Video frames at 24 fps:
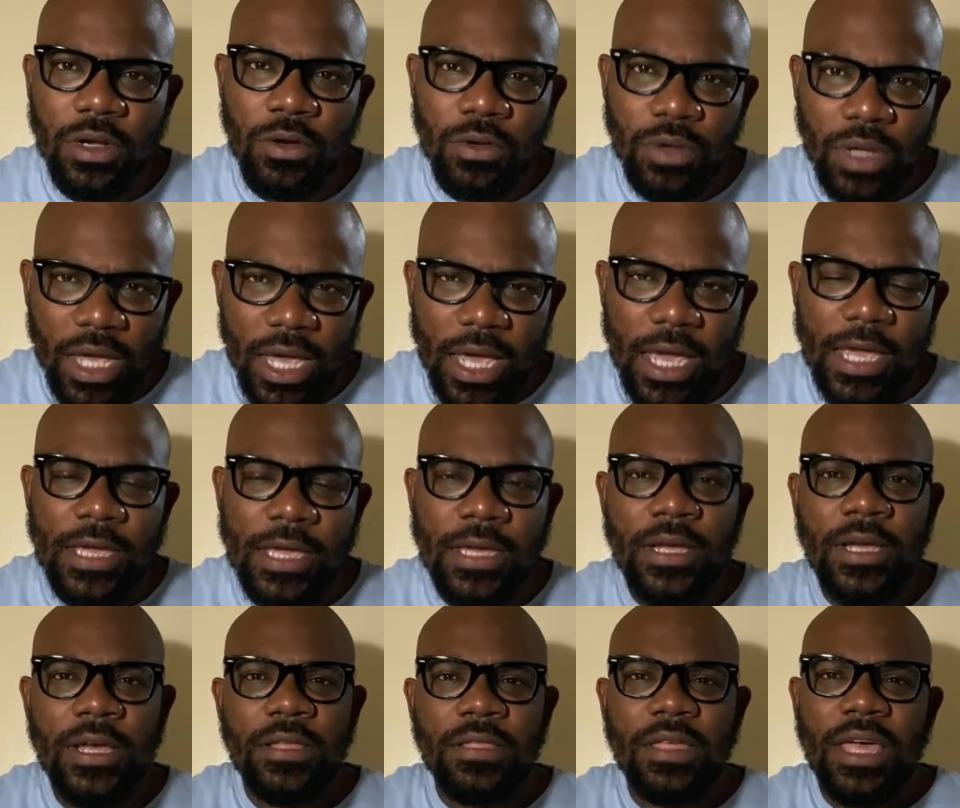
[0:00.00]
Okay,
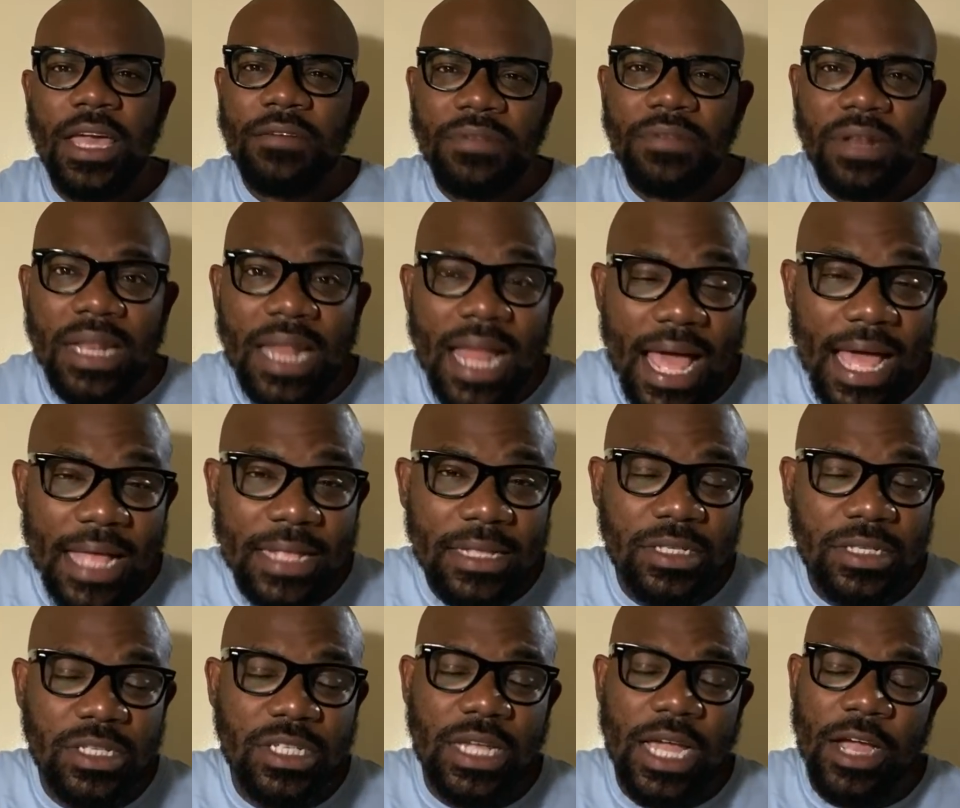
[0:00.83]
they have
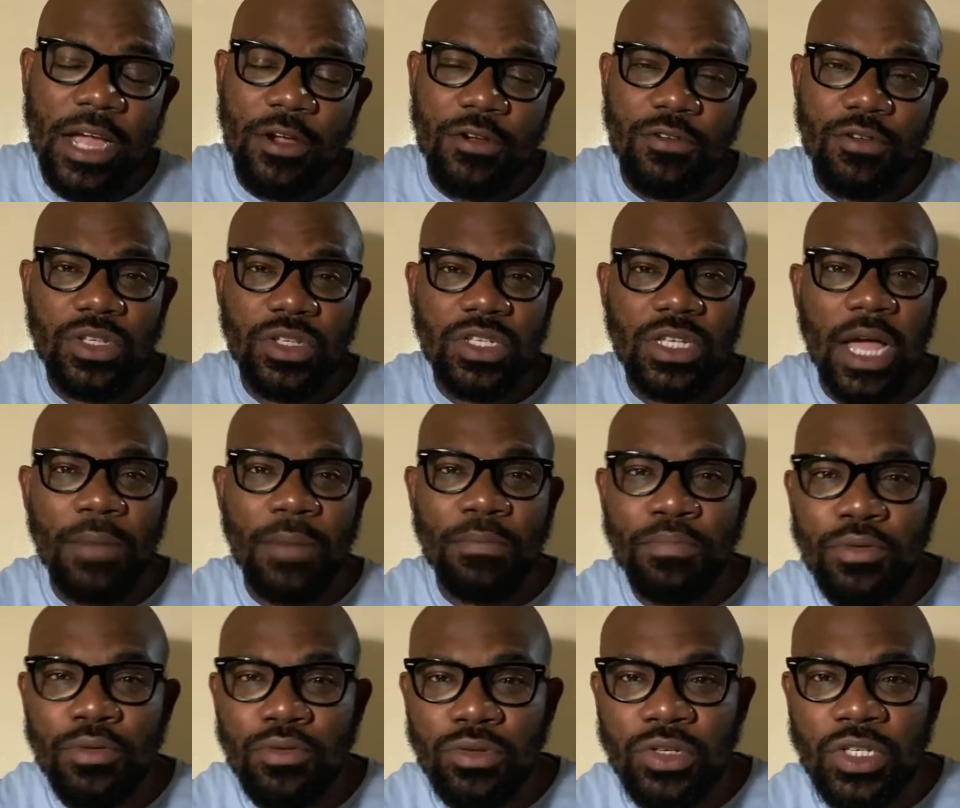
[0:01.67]
lands across
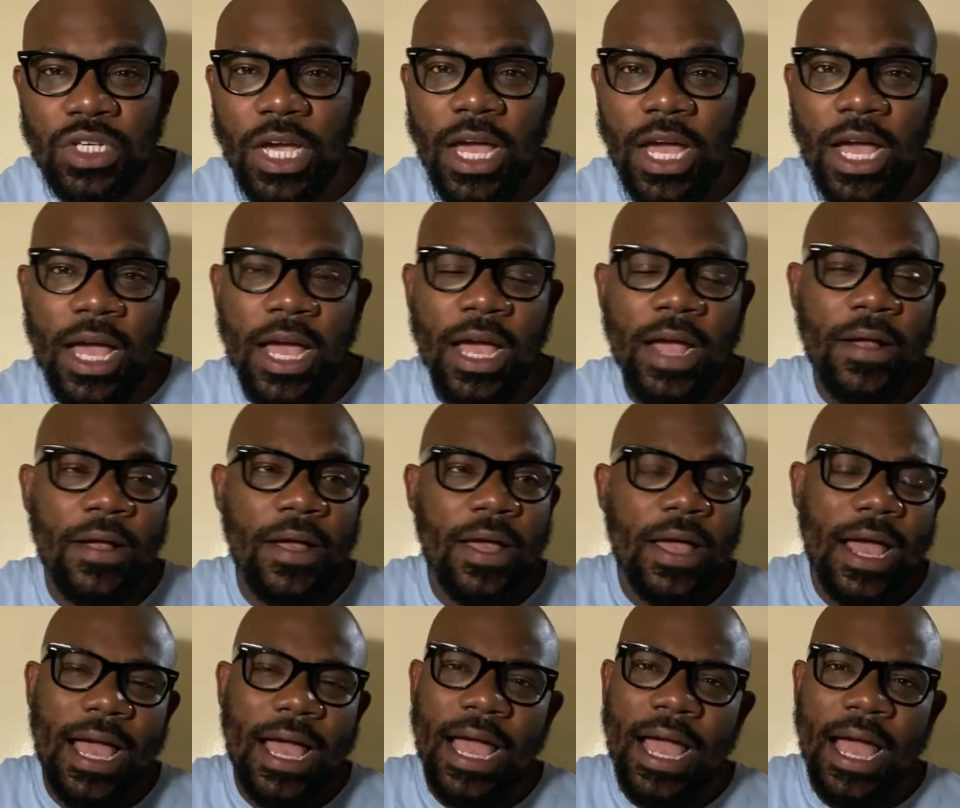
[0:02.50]
Abuja,
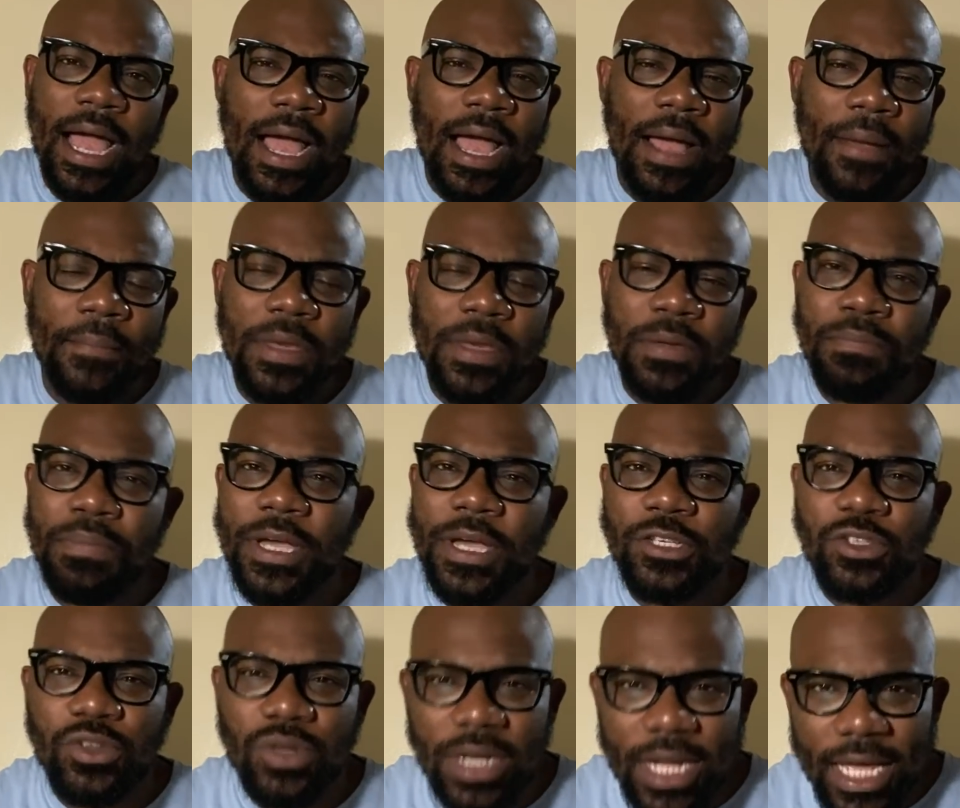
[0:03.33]

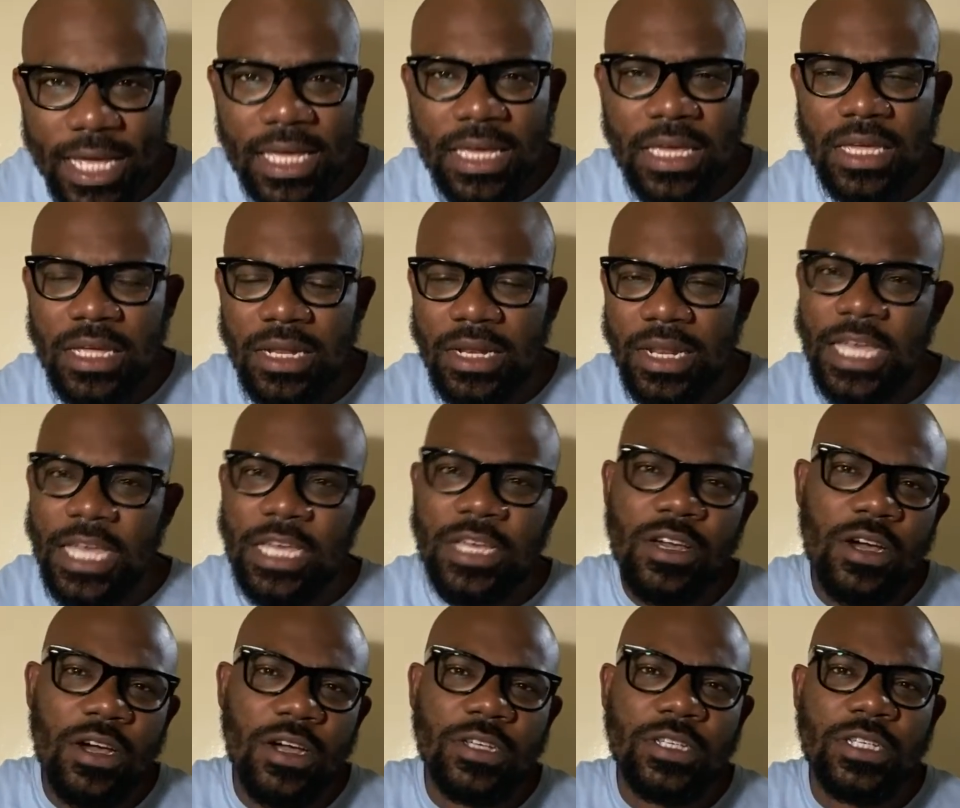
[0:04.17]
Ibejuleki,
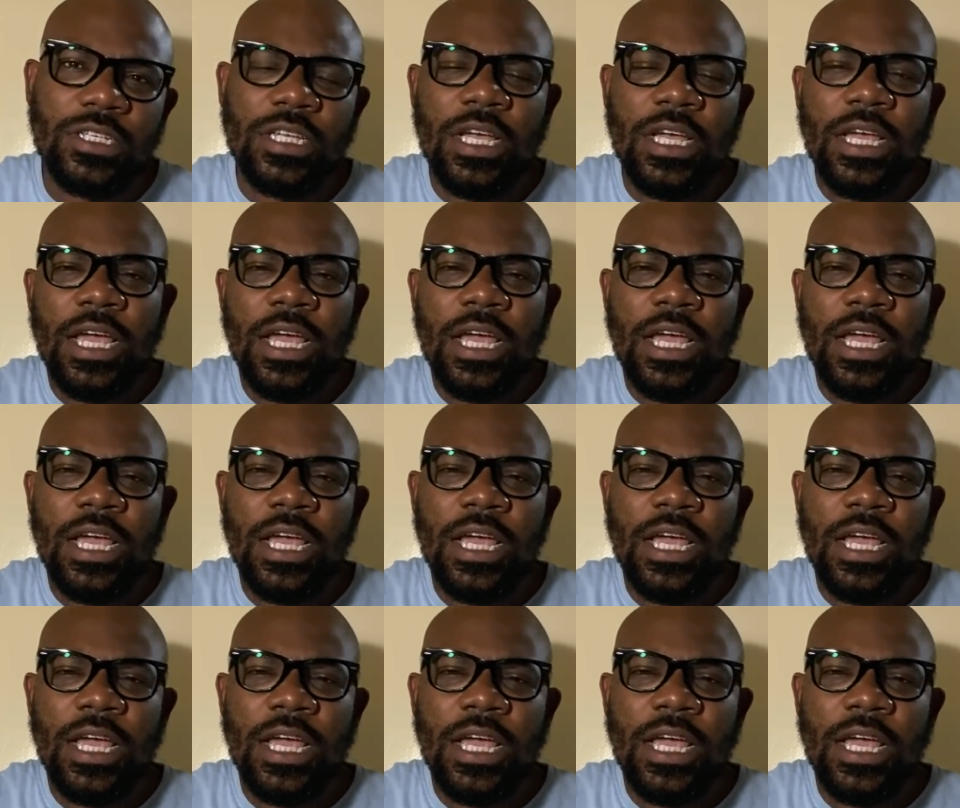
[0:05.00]
Lagos,